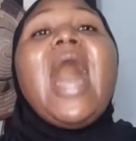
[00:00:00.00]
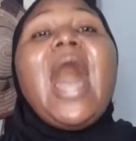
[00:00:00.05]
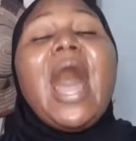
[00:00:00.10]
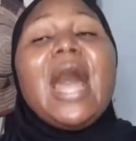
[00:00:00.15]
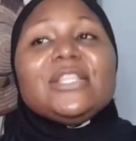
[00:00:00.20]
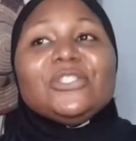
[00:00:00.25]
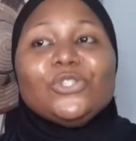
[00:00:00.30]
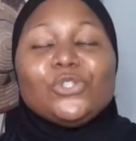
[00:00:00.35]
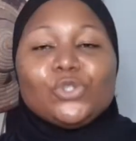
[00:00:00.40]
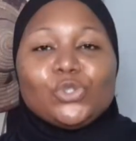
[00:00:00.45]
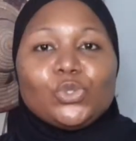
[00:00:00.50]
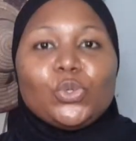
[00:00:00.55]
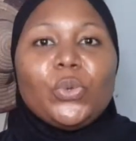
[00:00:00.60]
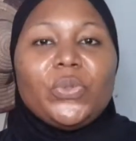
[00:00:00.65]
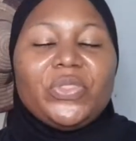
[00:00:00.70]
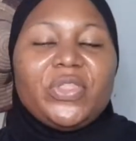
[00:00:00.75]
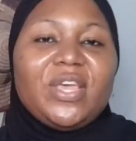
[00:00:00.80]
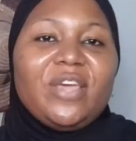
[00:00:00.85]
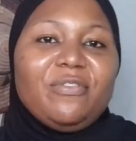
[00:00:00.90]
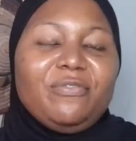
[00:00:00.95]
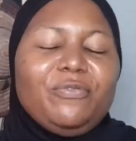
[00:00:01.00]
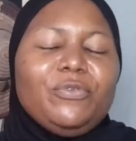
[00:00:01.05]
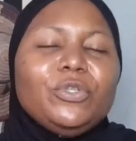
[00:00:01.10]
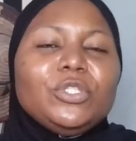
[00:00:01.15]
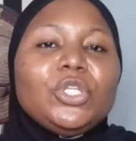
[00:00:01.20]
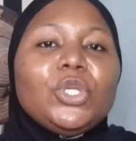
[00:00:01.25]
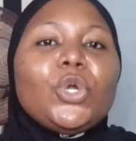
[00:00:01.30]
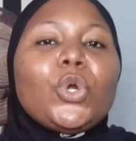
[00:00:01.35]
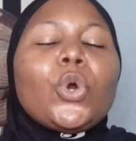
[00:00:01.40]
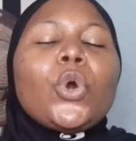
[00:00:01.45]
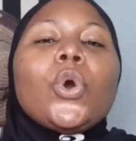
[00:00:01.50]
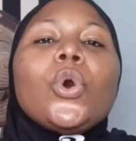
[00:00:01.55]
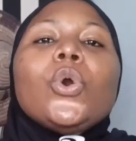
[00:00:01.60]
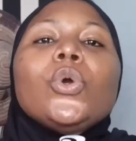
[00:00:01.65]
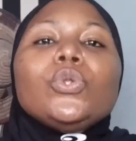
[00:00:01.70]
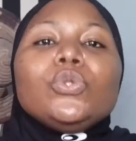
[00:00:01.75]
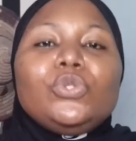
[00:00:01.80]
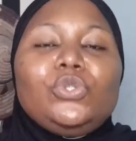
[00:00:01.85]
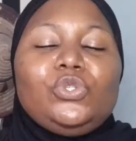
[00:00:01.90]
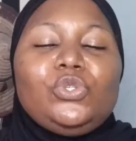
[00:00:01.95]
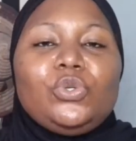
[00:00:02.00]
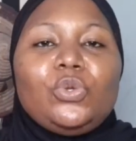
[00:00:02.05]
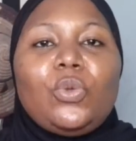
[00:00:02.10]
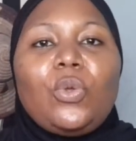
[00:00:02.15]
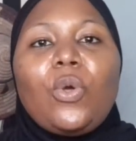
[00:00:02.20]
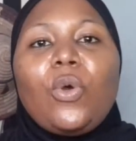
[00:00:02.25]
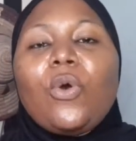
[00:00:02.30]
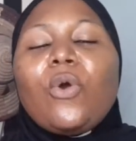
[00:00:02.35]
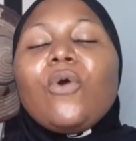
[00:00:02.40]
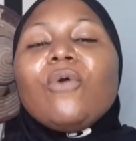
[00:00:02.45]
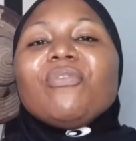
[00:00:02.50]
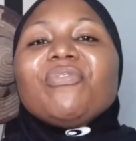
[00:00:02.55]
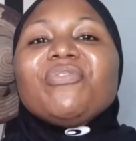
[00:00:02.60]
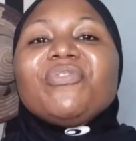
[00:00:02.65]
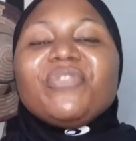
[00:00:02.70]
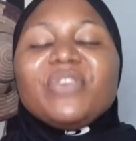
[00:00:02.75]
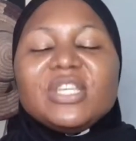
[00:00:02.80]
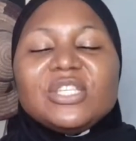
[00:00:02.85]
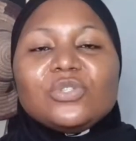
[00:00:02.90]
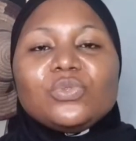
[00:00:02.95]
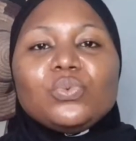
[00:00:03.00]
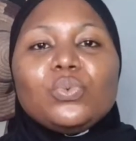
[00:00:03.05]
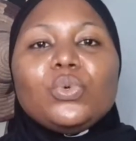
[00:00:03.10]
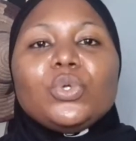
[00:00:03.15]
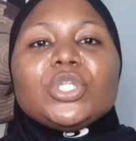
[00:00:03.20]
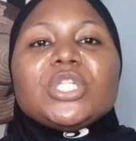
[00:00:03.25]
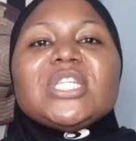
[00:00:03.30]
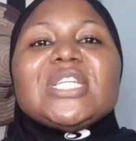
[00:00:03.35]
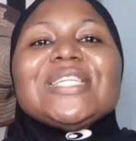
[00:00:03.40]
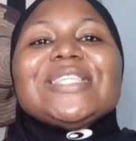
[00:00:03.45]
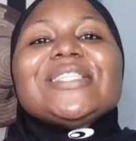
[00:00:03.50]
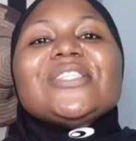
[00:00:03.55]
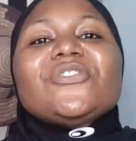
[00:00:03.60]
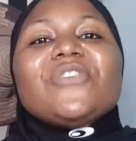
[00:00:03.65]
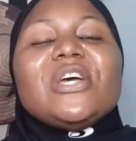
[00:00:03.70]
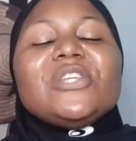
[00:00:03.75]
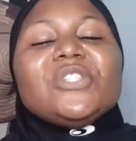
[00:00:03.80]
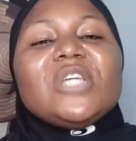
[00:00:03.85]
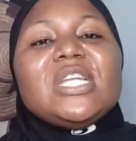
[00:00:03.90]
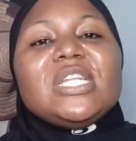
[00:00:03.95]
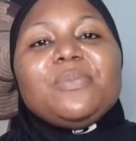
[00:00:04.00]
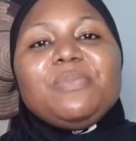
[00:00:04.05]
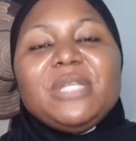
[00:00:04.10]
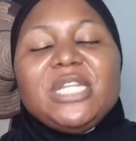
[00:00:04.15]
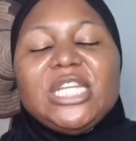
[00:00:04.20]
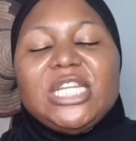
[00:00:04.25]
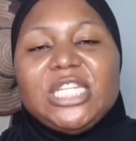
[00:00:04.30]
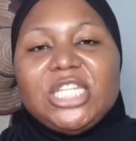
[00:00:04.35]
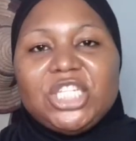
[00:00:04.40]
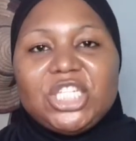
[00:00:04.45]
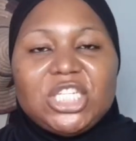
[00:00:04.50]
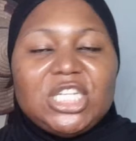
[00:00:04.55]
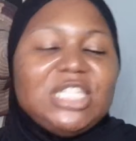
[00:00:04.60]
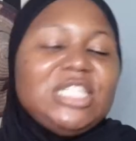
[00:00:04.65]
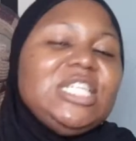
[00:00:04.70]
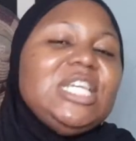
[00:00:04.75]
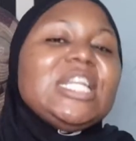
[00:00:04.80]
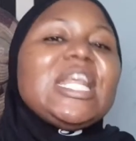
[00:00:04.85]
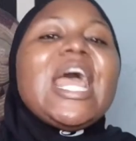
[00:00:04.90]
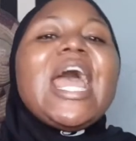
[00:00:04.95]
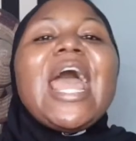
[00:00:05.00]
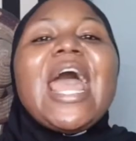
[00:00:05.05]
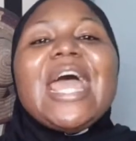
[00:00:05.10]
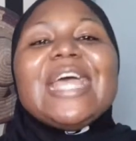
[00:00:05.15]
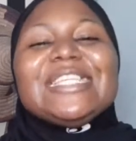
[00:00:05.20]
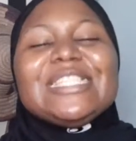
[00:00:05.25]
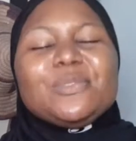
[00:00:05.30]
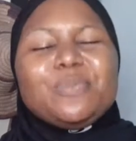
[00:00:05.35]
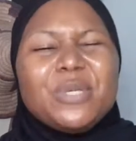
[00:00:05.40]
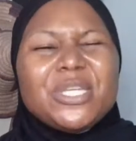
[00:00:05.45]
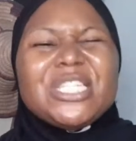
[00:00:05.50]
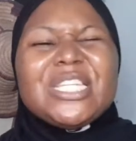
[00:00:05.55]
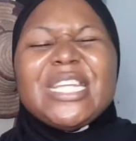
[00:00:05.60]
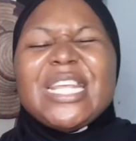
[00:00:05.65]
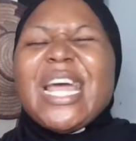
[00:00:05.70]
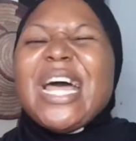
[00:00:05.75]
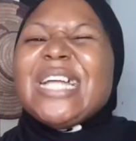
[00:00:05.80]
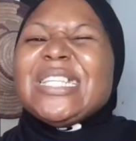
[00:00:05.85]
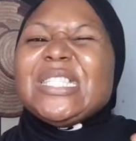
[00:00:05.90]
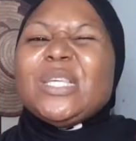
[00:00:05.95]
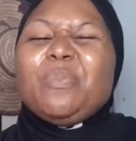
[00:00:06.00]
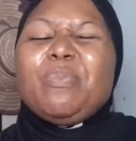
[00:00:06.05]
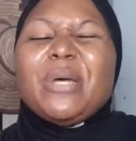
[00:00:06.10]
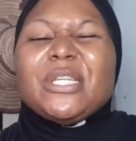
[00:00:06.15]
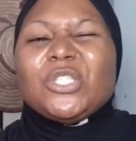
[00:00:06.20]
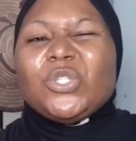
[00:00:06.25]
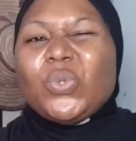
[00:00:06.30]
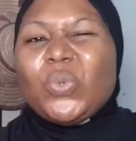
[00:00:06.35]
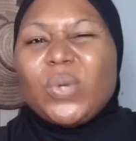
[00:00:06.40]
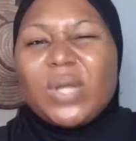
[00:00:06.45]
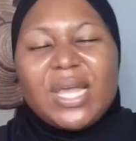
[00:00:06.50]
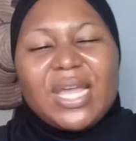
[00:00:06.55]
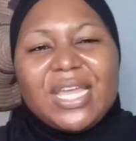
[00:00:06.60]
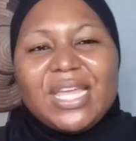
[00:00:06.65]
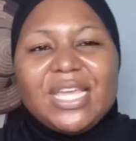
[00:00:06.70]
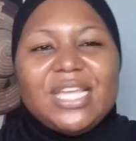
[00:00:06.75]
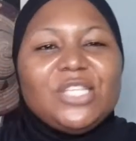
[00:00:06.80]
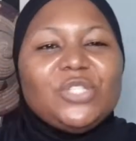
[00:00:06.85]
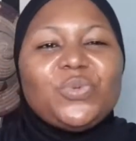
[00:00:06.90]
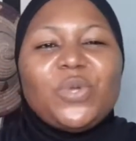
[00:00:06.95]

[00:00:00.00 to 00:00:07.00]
And so therefore, the culture of face wash is gradually being initiated, especially at a particular age.